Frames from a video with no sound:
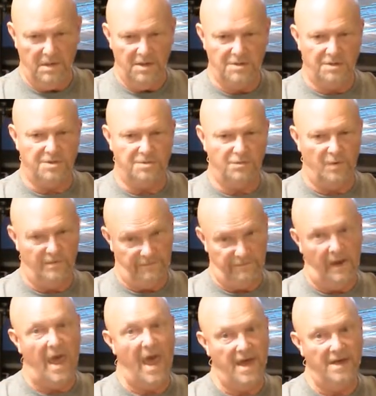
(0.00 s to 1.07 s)
it just
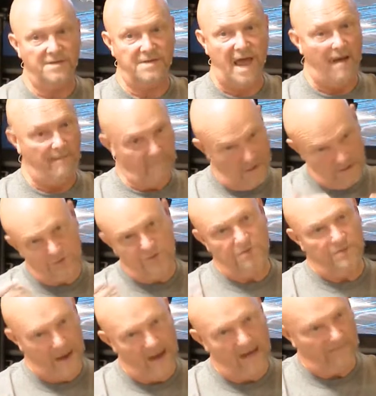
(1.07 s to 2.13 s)
reflects how much
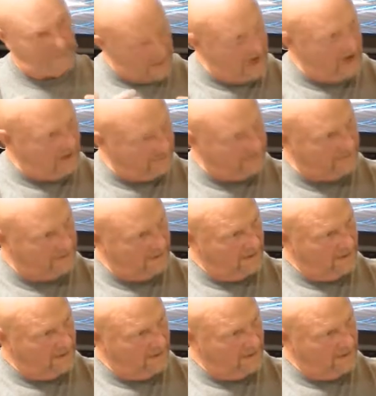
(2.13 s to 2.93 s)
you have left